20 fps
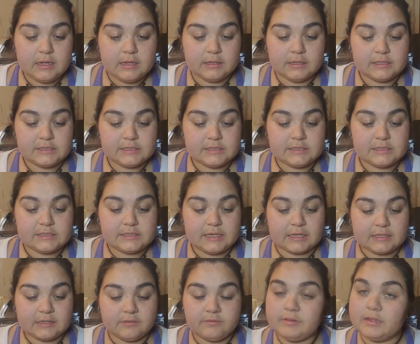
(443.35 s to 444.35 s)
this is the
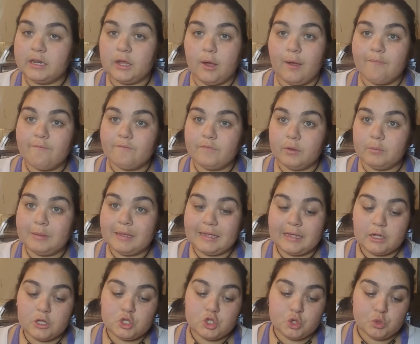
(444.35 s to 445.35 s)
second video I'm
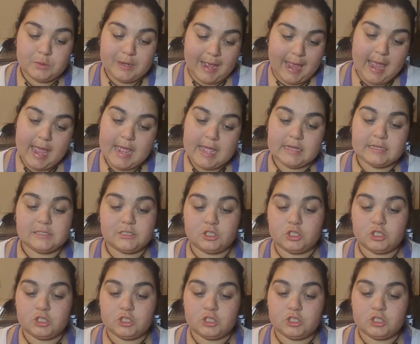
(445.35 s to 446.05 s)
filming today.